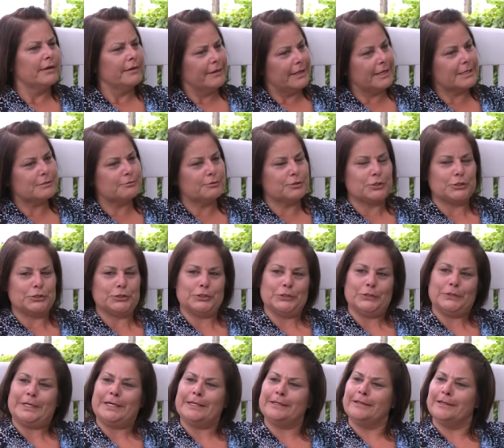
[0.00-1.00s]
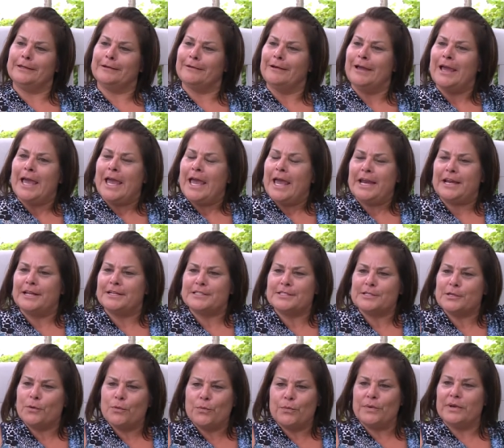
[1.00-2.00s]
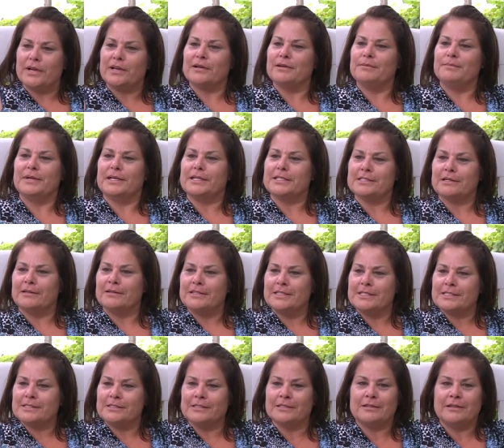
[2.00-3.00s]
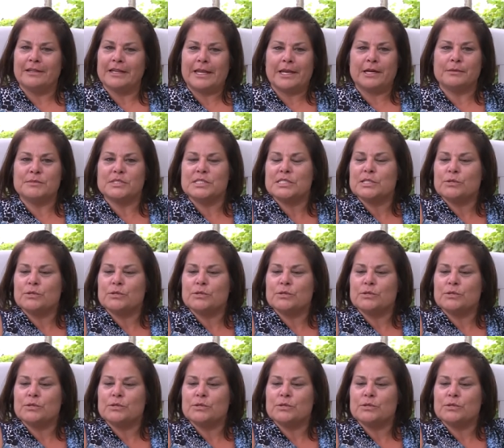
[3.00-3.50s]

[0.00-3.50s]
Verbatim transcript: that's what you're doing. And you know, and it's so weird because all these little animals,